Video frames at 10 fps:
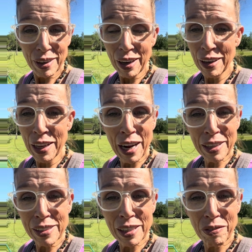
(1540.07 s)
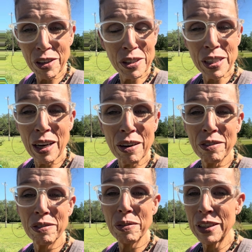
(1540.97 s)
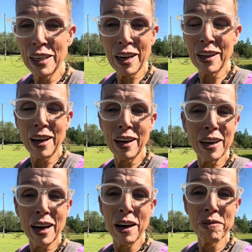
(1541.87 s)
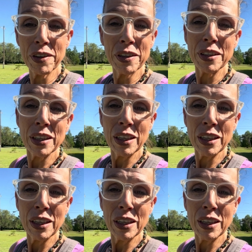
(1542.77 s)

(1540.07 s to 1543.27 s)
a lot of stuff yourself with not a lot of effort.